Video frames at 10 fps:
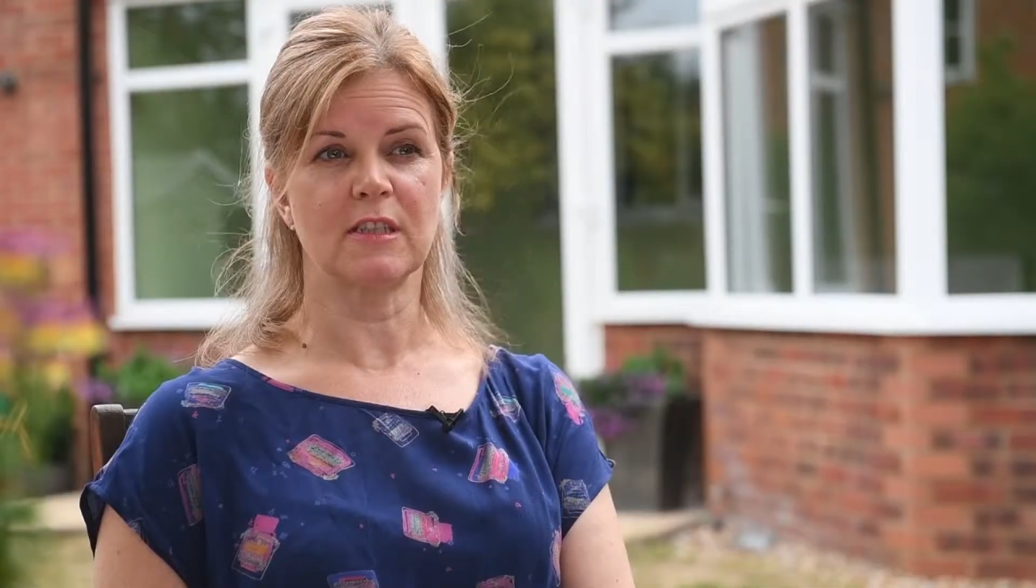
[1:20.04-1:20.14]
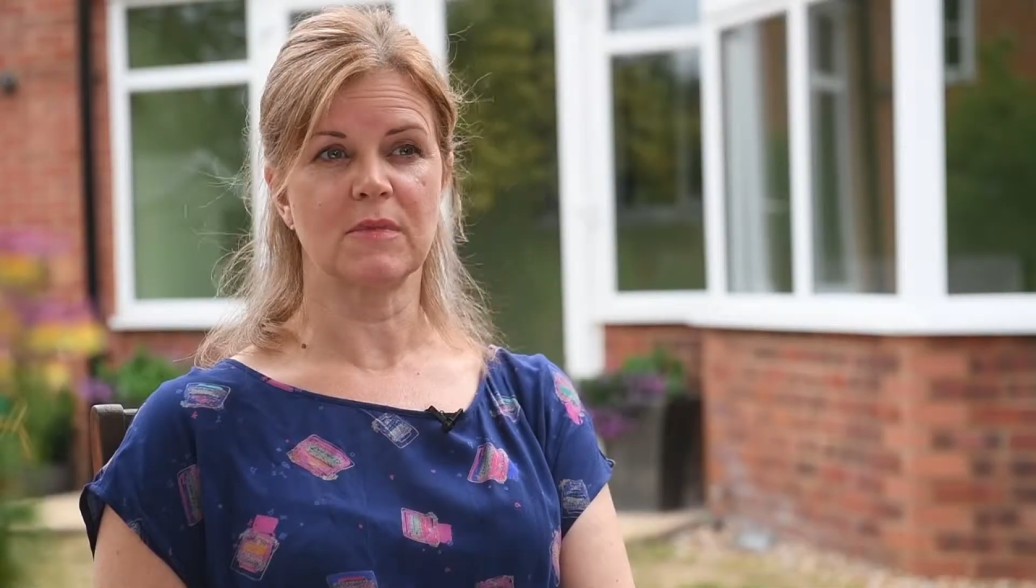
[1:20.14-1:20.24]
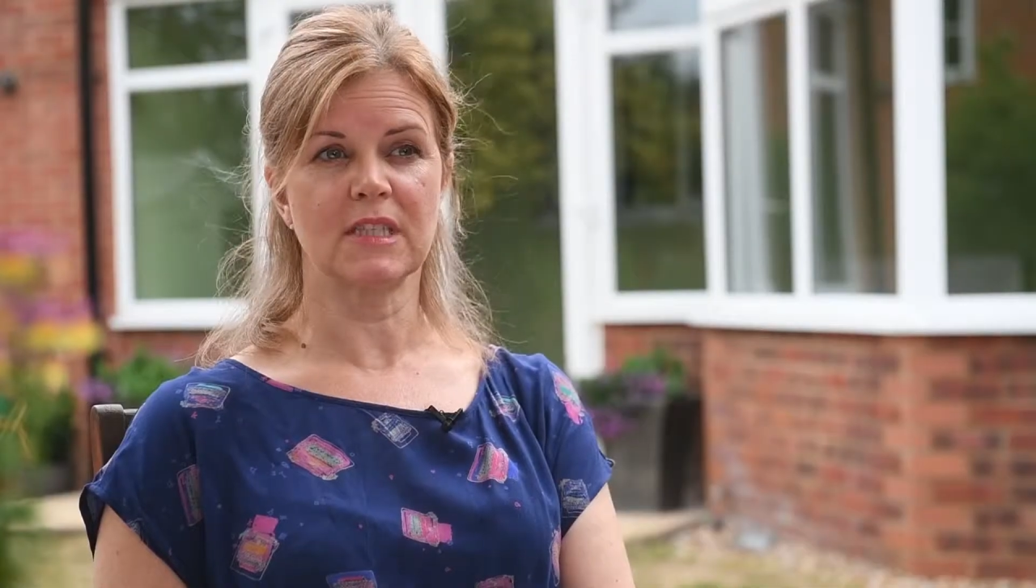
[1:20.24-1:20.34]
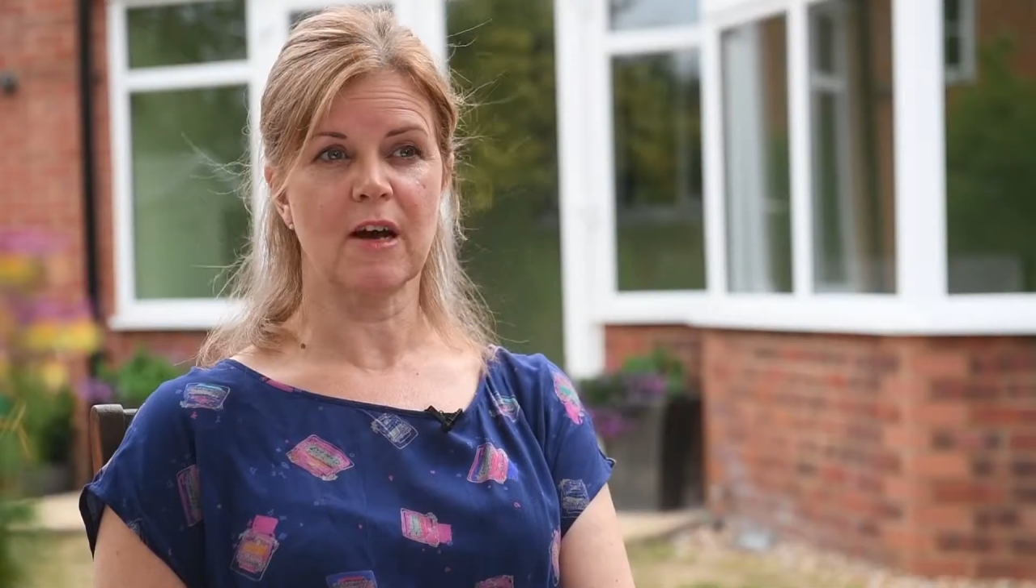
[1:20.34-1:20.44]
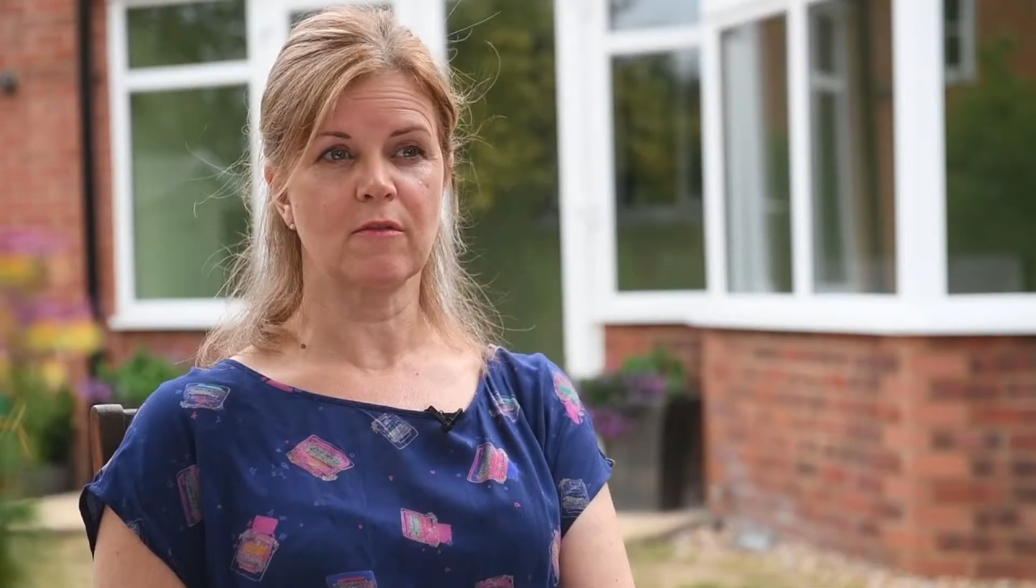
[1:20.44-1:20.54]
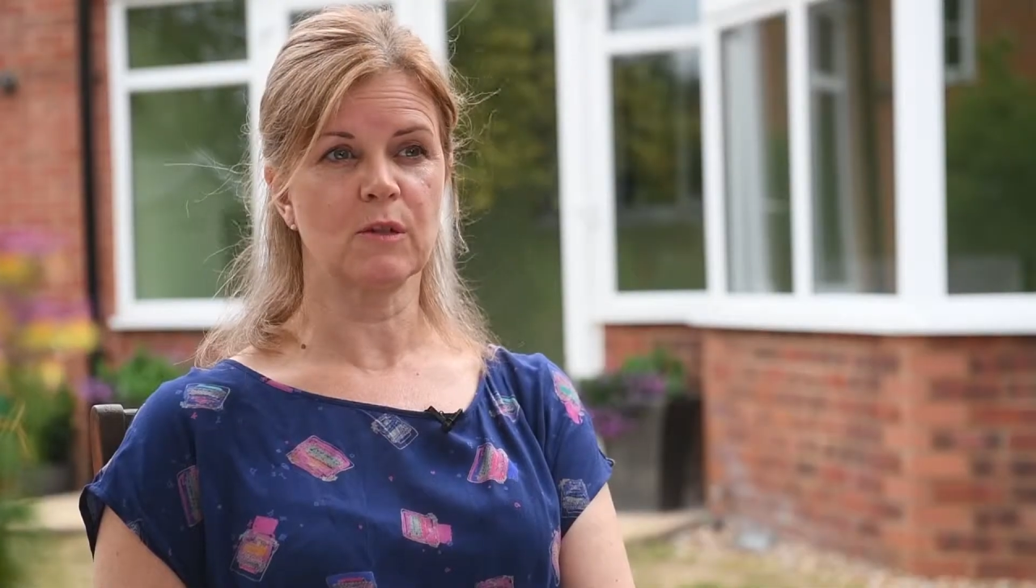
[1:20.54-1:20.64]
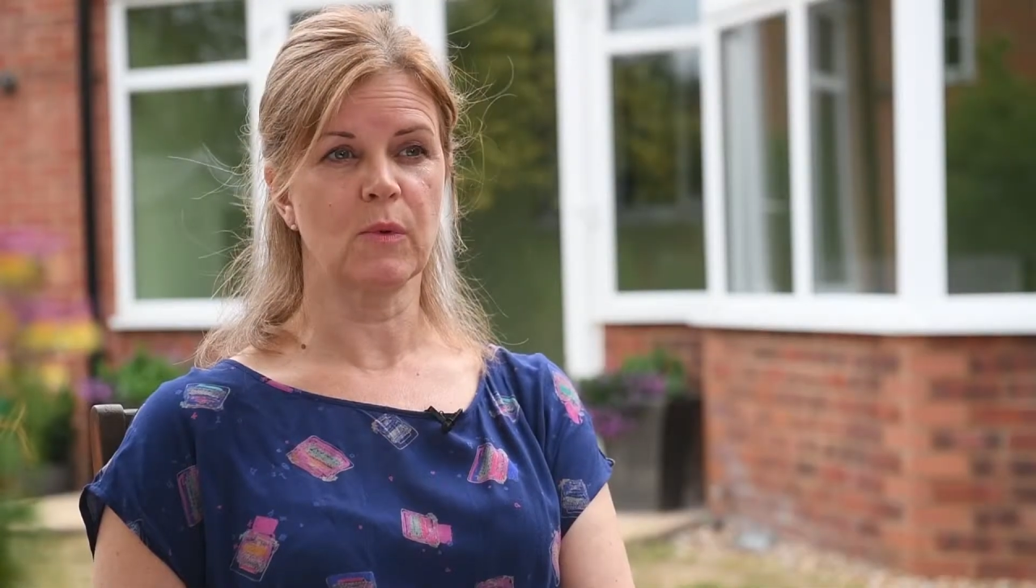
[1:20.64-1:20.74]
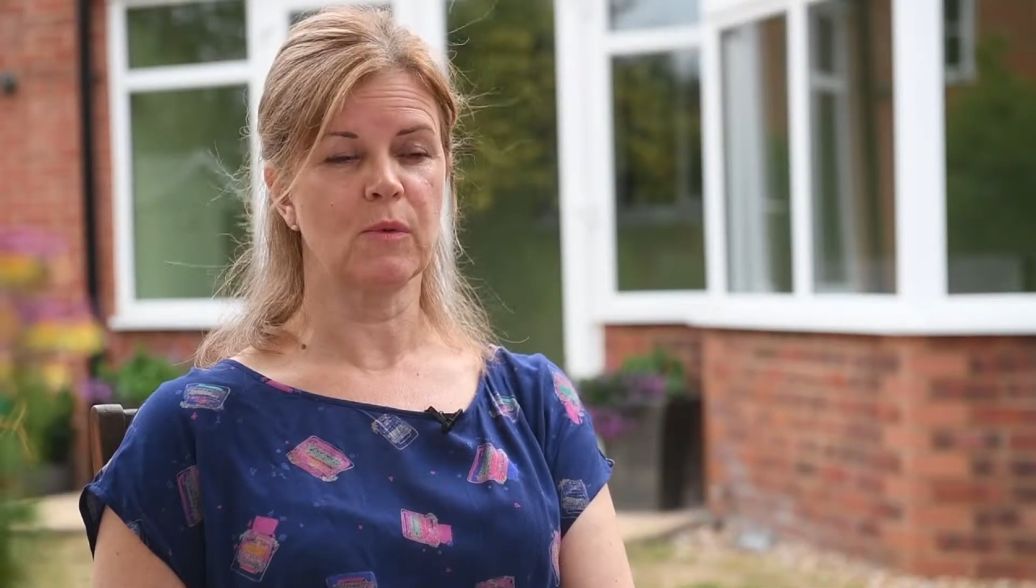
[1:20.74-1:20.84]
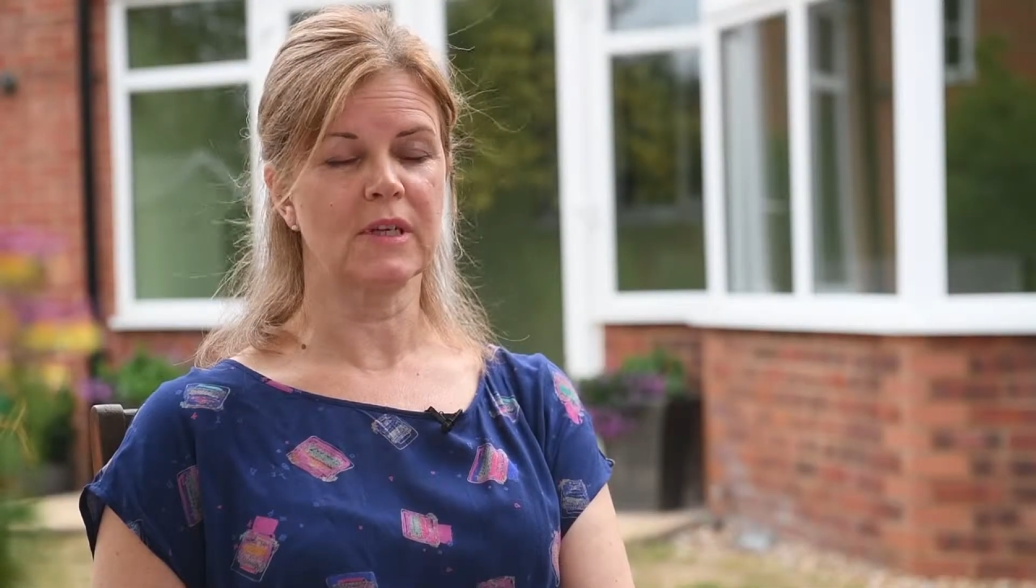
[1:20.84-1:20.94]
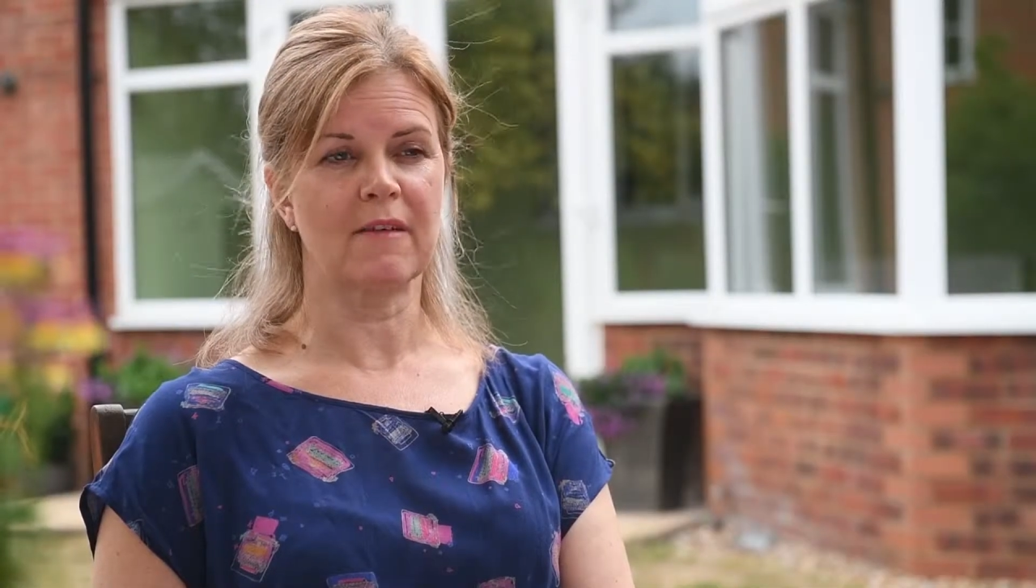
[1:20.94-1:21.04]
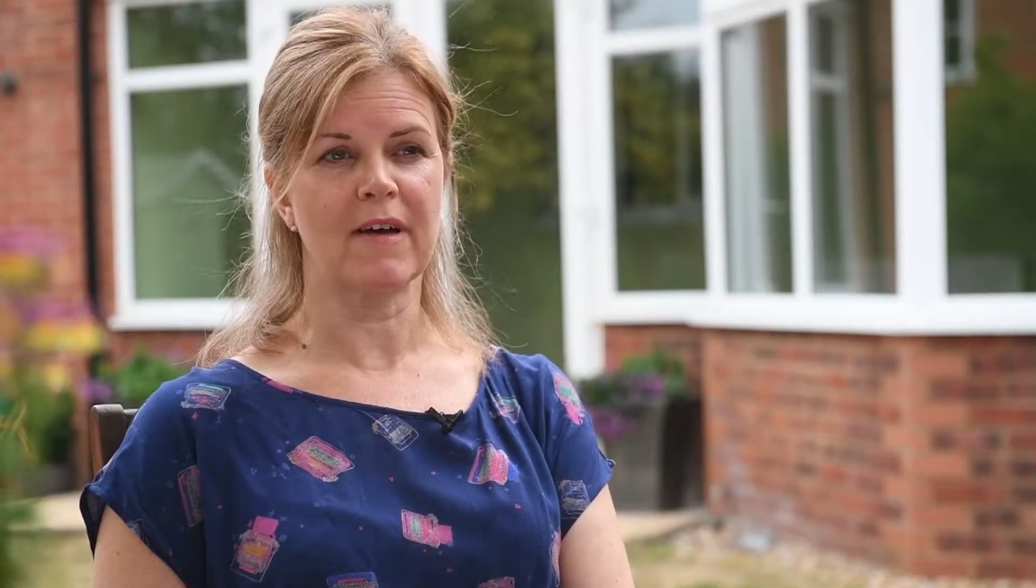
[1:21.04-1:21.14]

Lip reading: themselves, and we would have